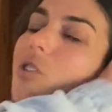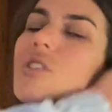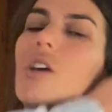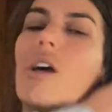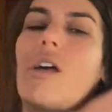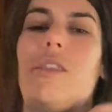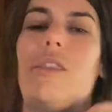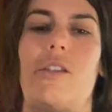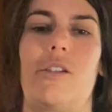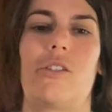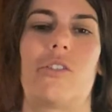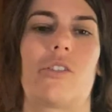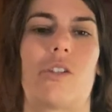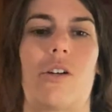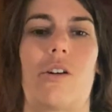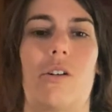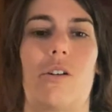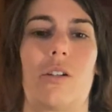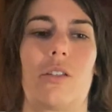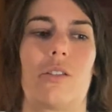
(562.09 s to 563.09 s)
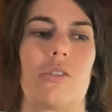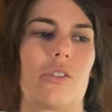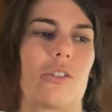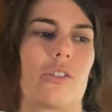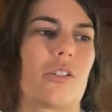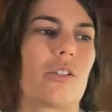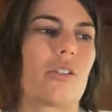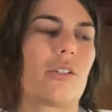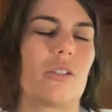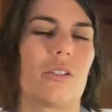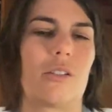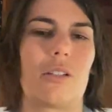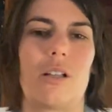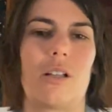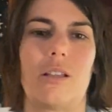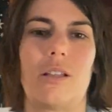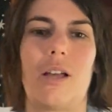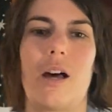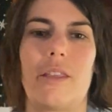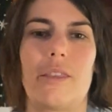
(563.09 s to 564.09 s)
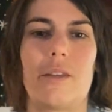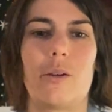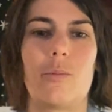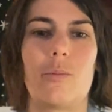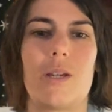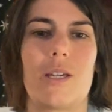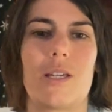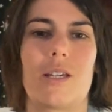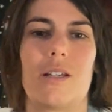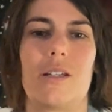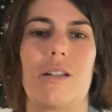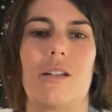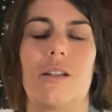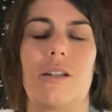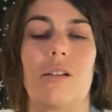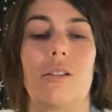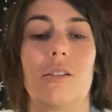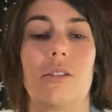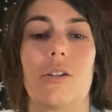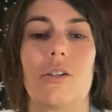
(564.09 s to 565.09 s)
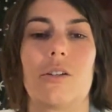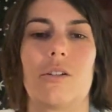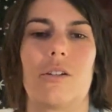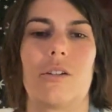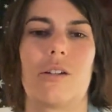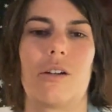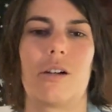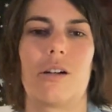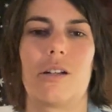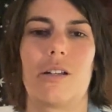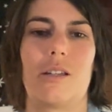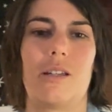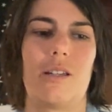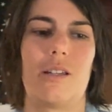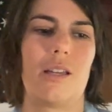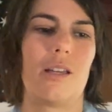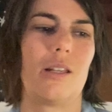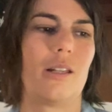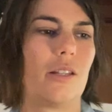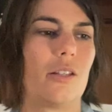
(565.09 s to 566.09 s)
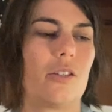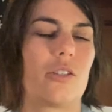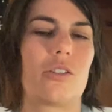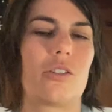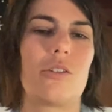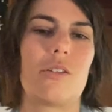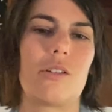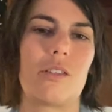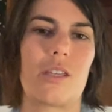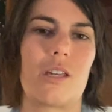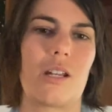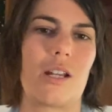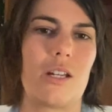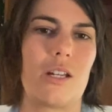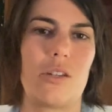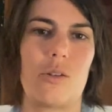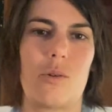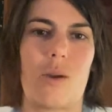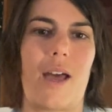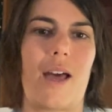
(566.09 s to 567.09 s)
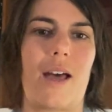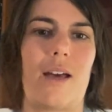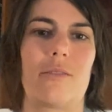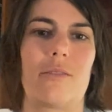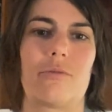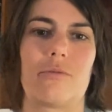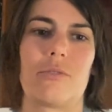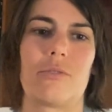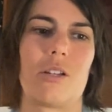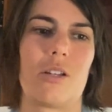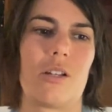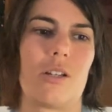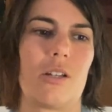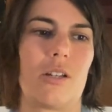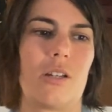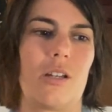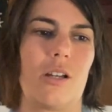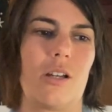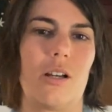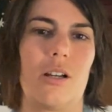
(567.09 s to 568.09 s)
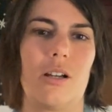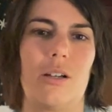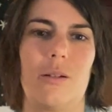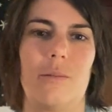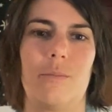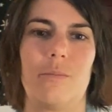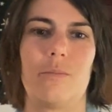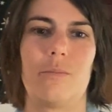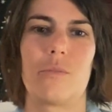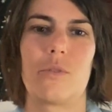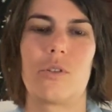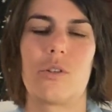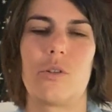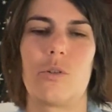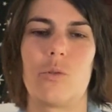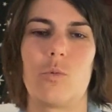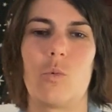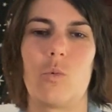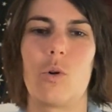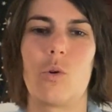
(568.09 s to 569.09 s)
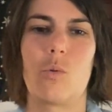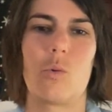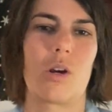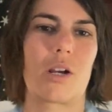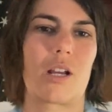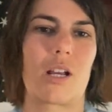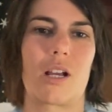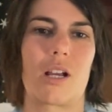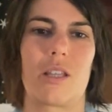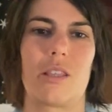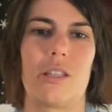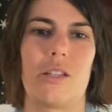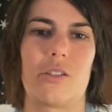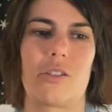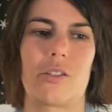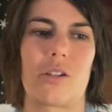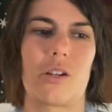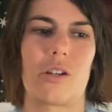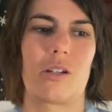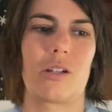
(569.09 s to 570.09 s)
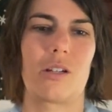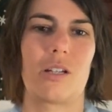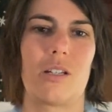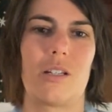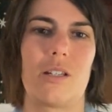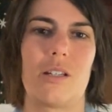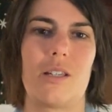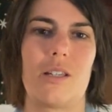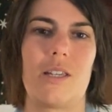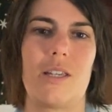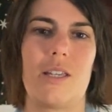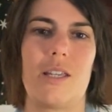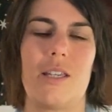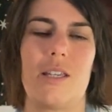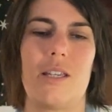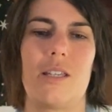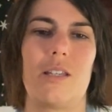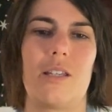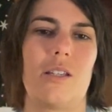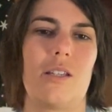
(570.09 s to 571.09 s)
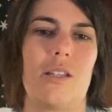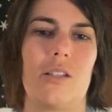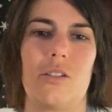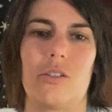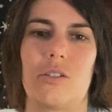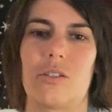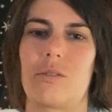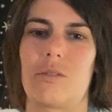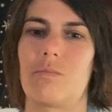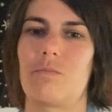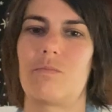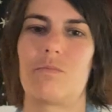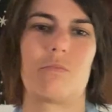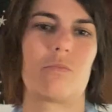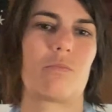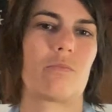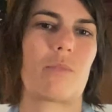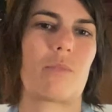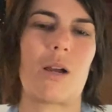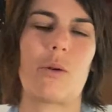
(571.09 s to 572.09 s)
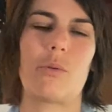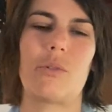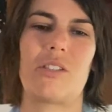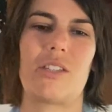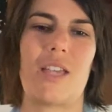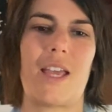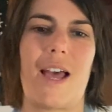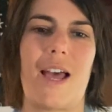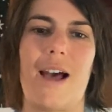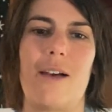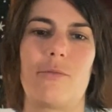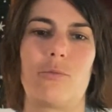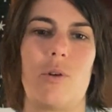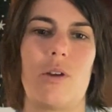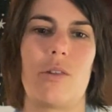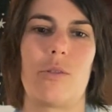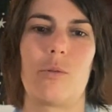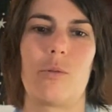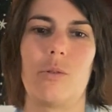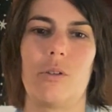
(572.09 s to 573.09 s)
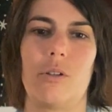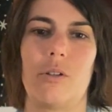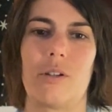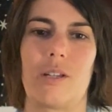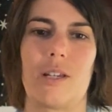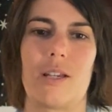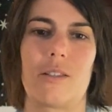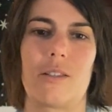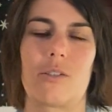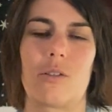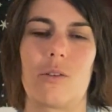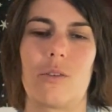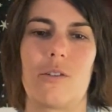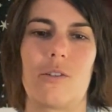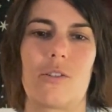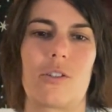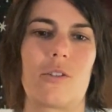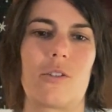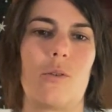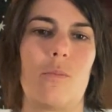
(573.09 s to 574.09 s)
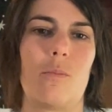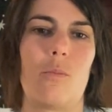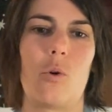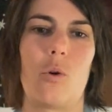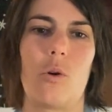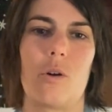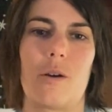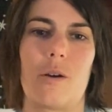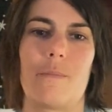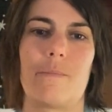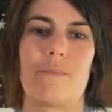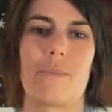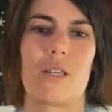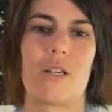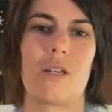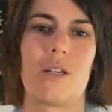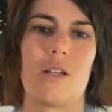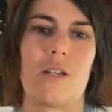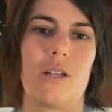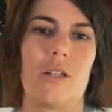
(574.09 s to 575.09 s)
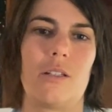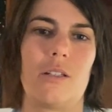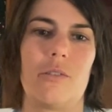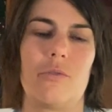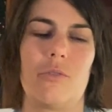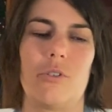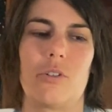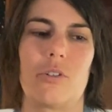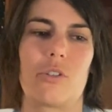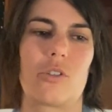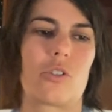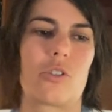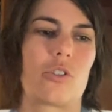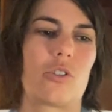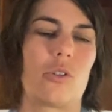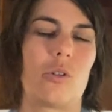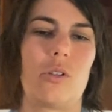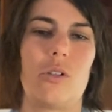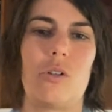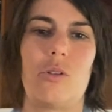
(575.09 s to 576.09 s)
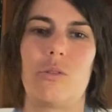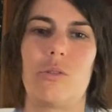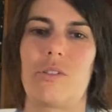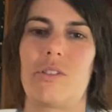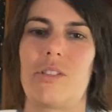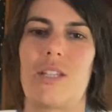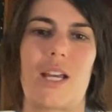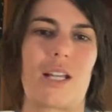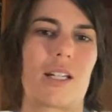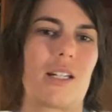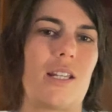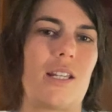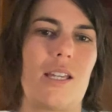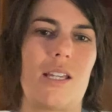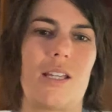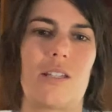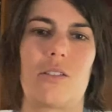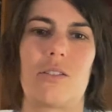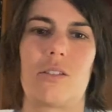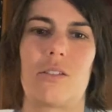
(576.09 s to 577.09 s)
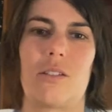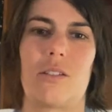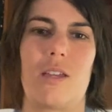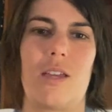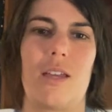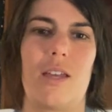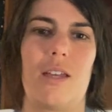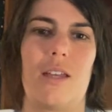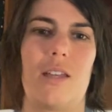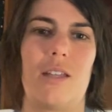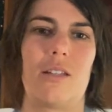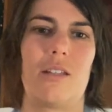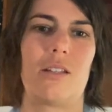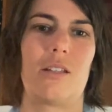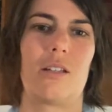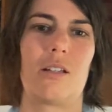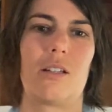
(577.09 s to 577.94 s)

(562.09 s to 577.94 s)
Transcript: on this song. There's still a lot that we can learn on it. And the student that I do have, we're working on this song, and he is, I would say, halfway through learning it. So there's still more different solo techniques and